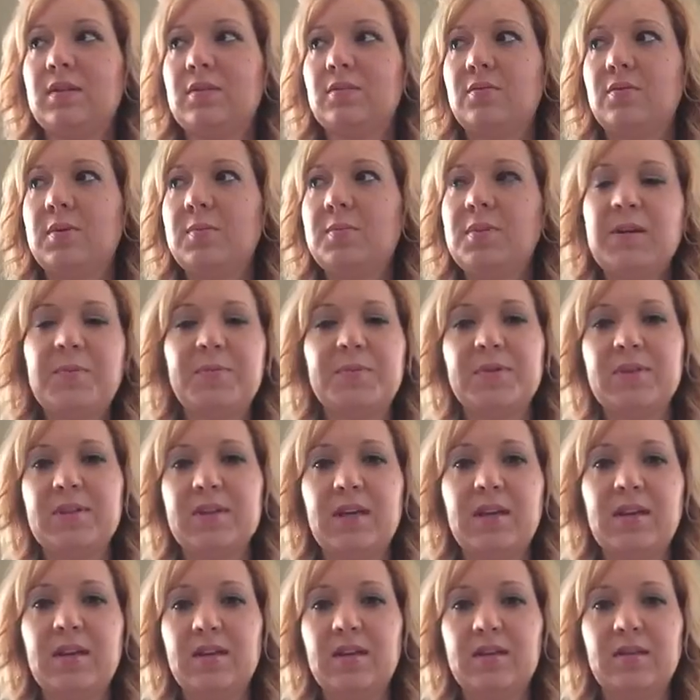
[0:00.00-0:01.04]
when people
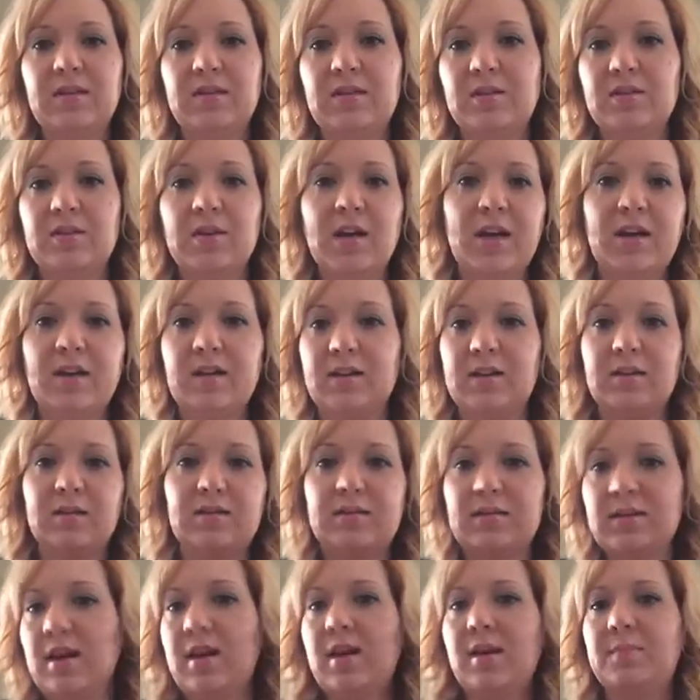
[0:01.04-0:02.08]
say that they're not going to
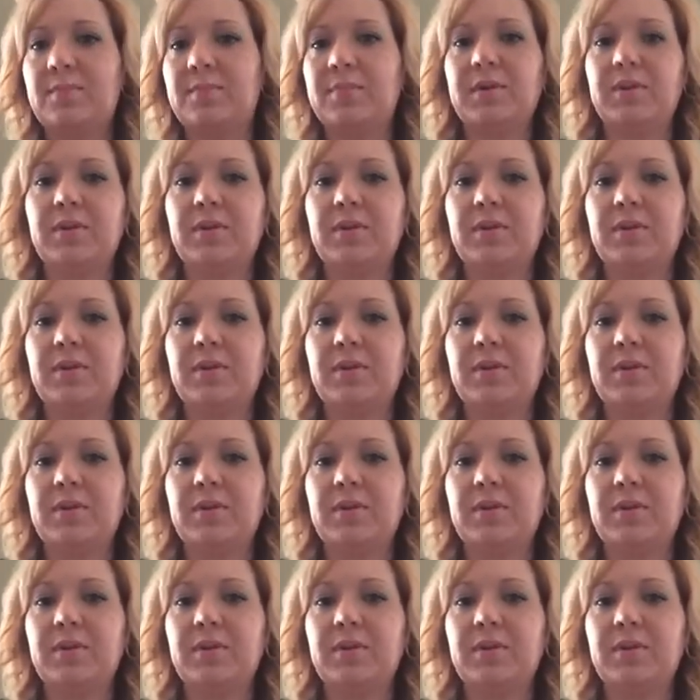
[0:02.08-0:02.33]
temp